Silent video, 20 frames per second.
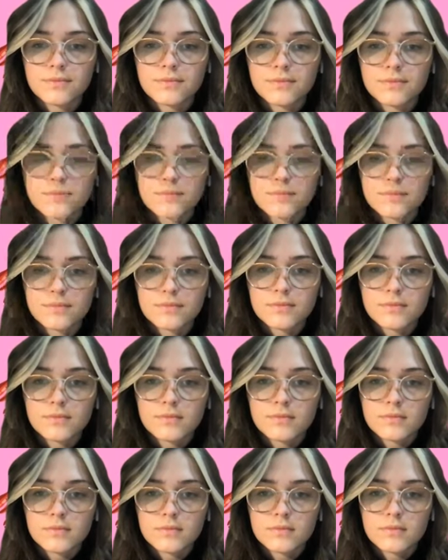
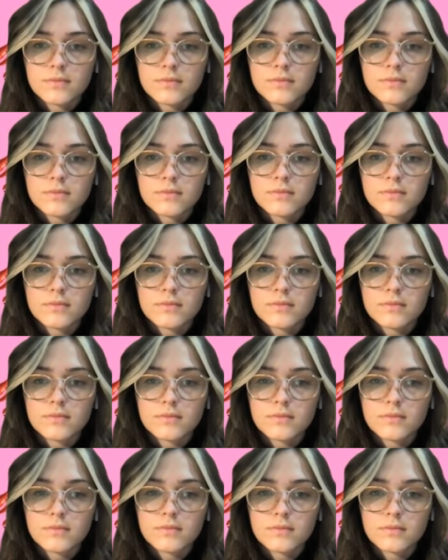
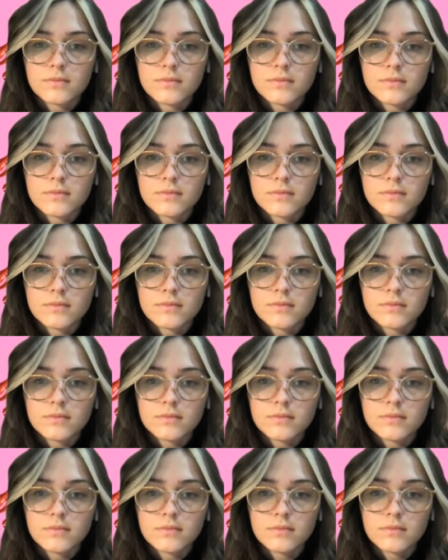
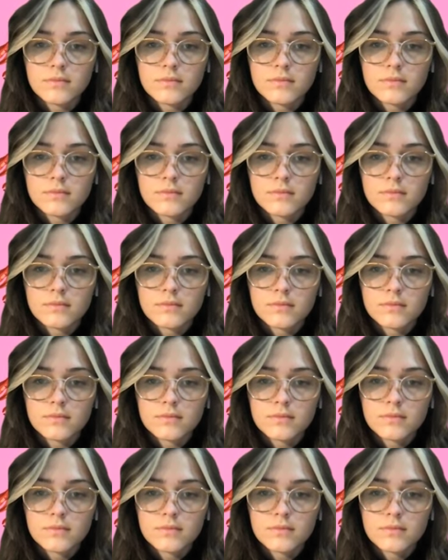This person isn't speaking.